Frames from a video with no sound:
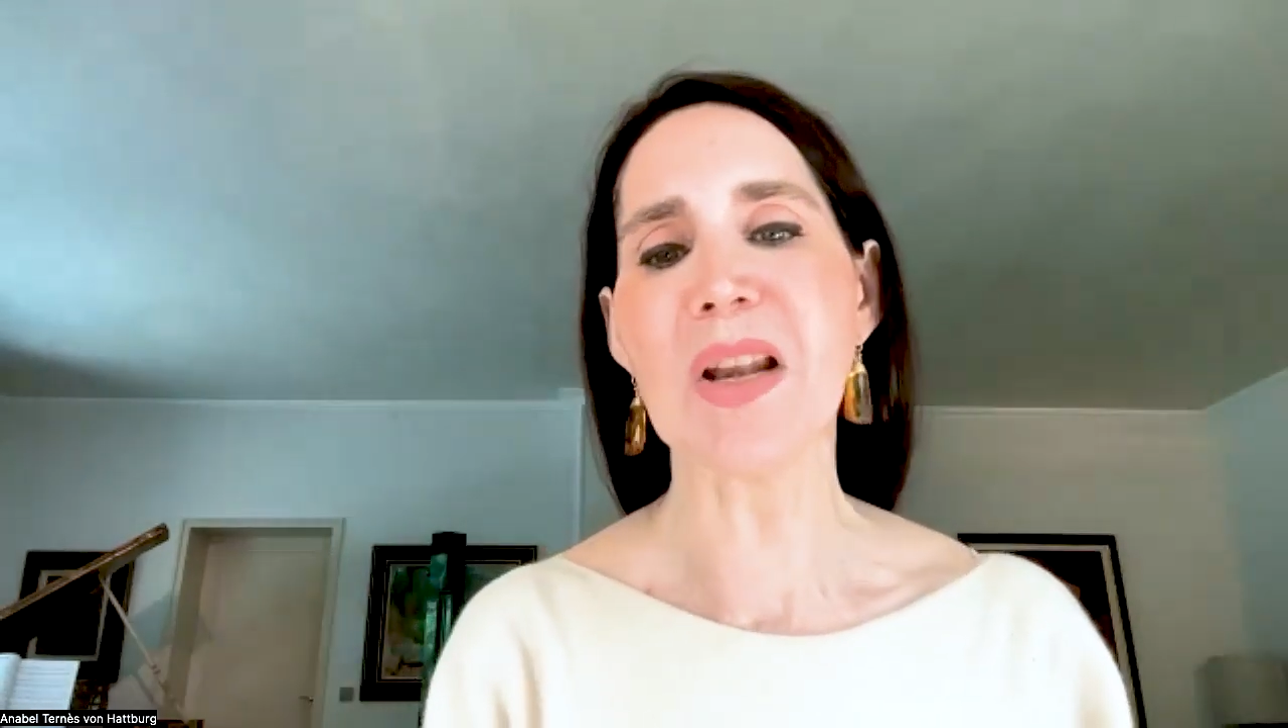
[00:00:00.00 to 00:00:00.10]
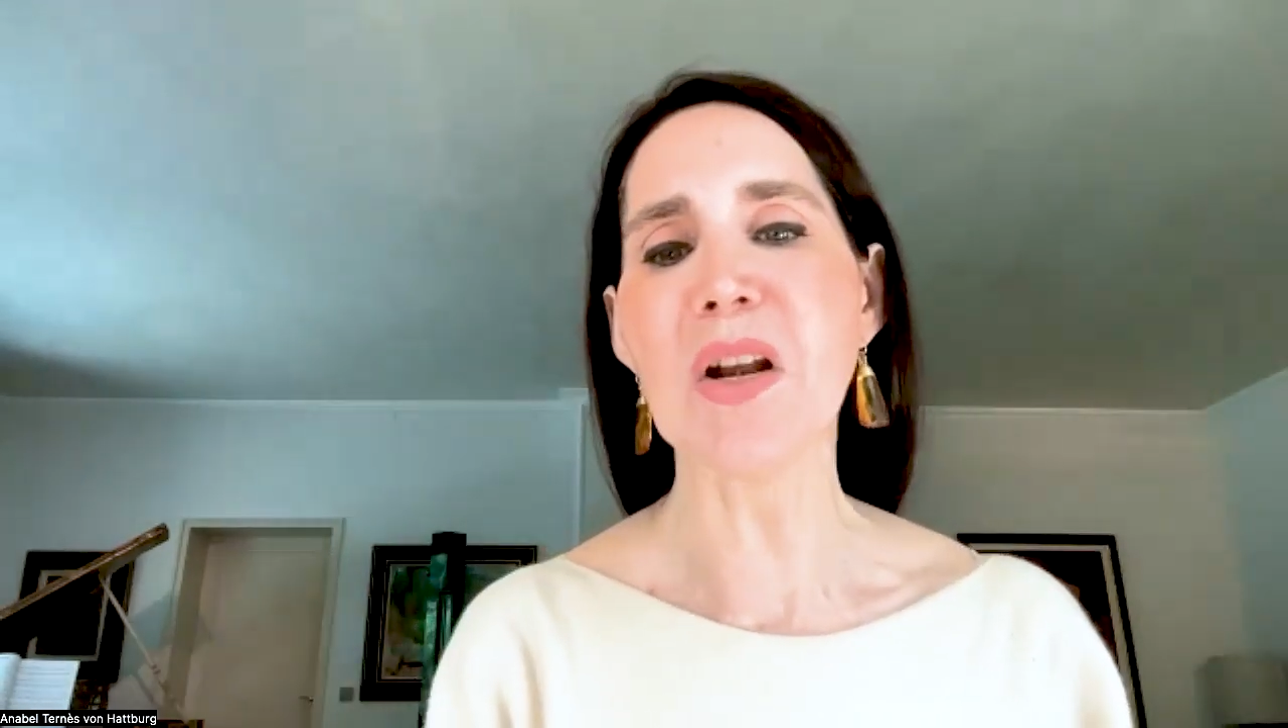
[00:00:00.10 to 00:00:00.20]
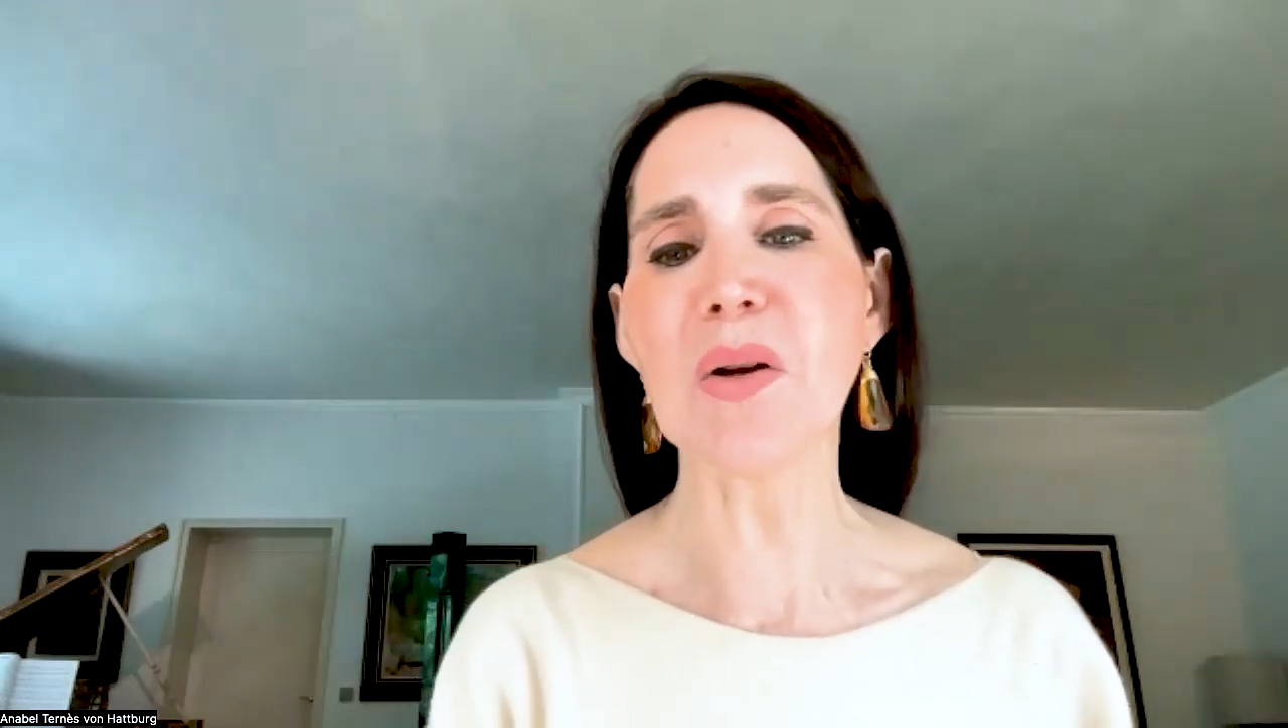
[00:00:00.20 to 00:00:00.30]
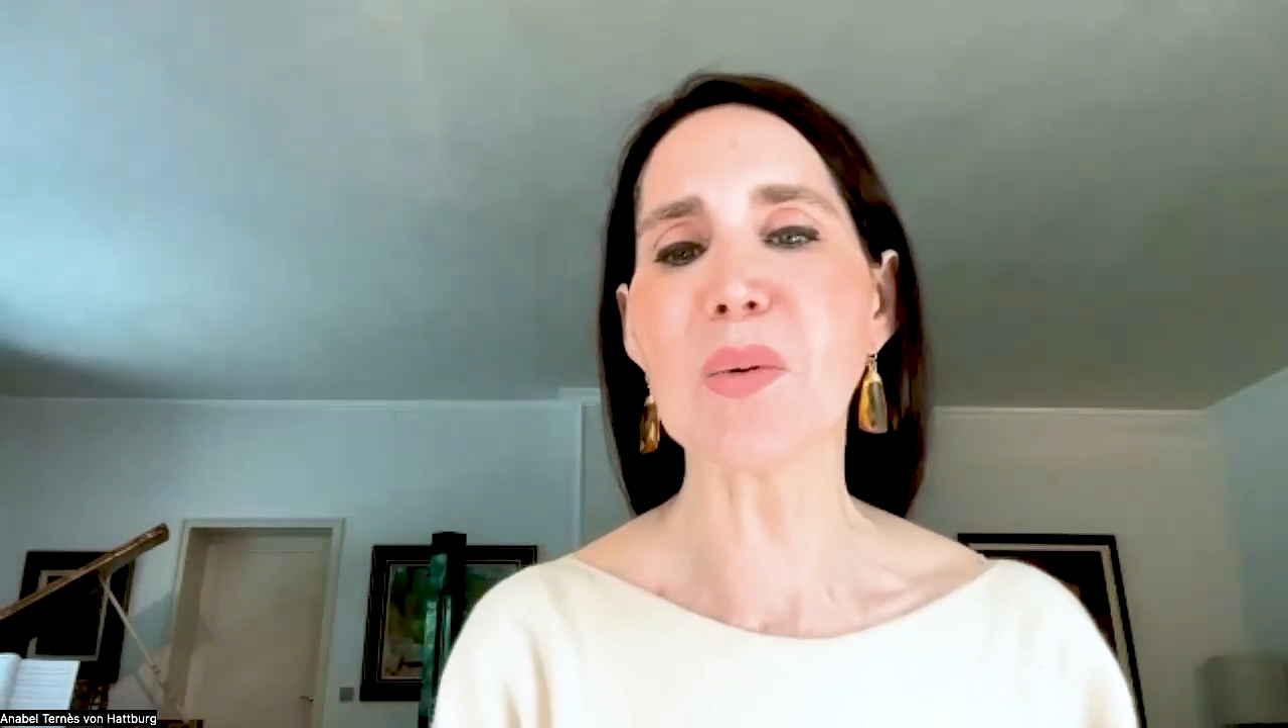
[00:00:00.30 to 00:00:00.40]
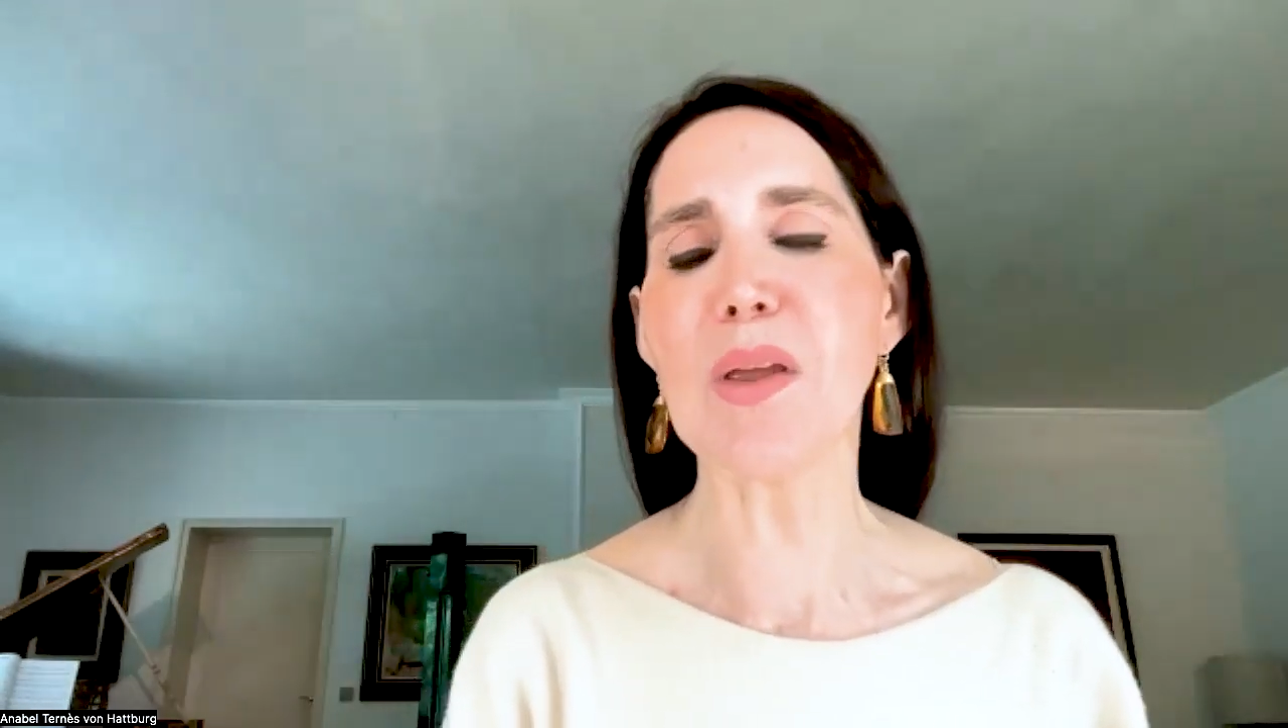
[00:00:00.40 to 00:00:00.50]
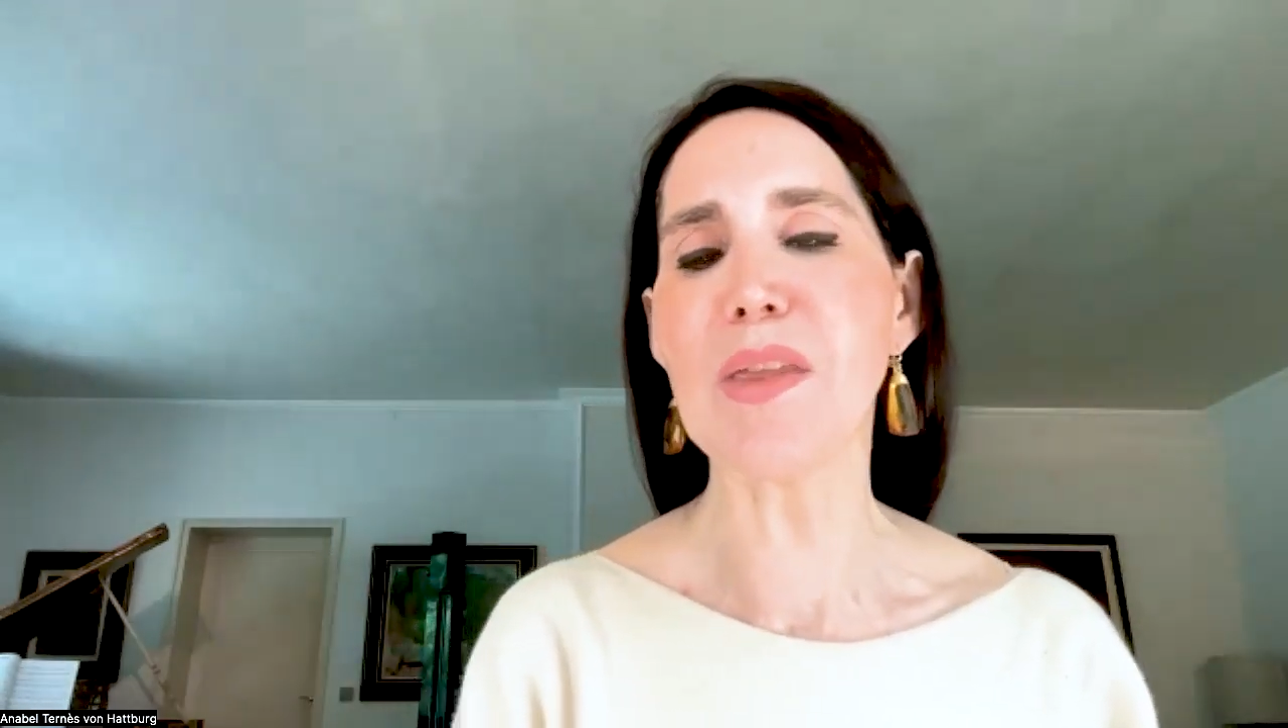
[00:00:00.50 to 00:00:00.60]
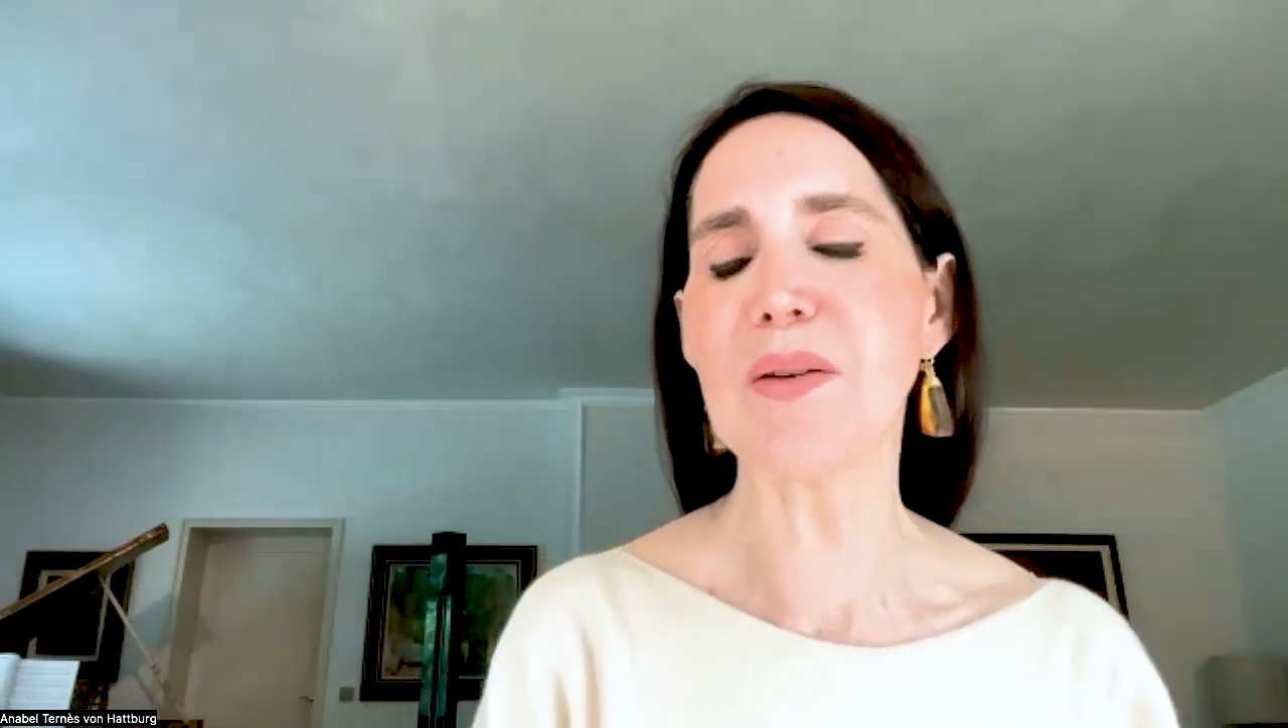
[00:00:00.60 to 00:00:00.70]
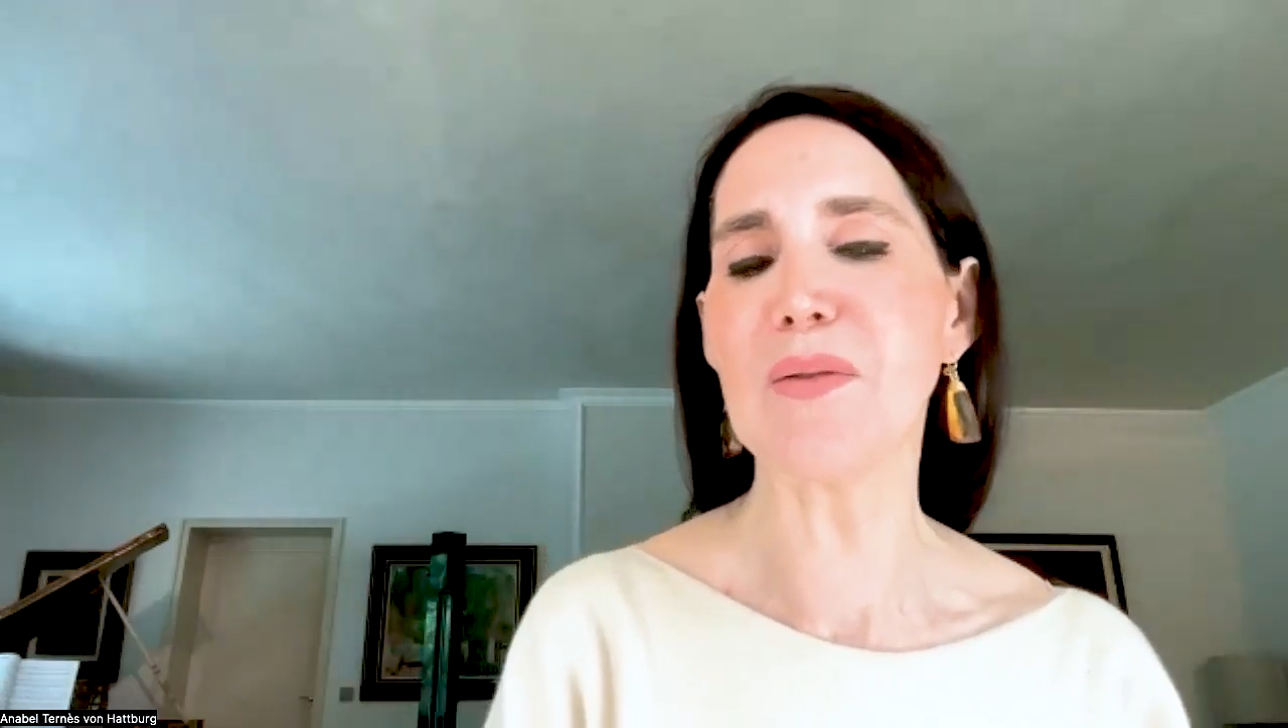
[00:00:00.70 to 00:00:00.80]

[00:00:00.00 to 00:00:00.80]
Look within